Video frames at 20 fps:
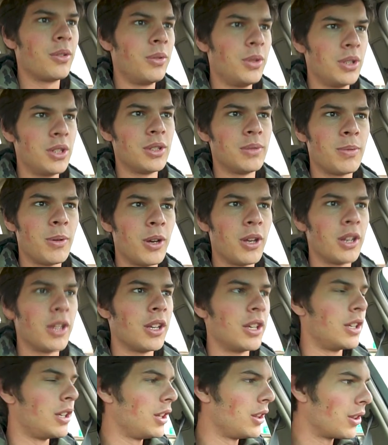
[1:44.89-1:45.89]
We just bought
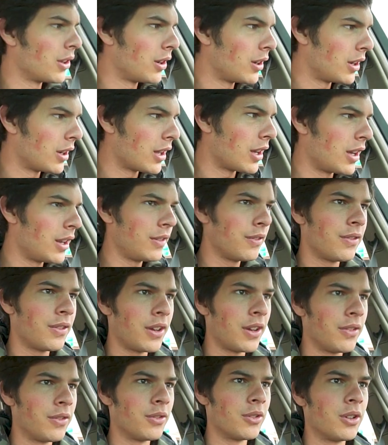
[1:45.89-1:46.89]
a E39
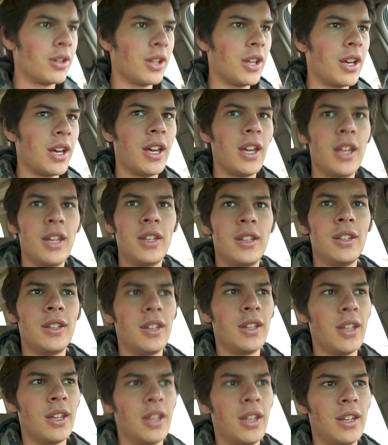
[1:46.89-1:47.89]
540i,
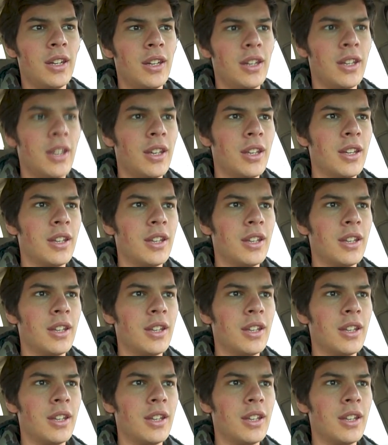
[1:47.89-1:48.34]
and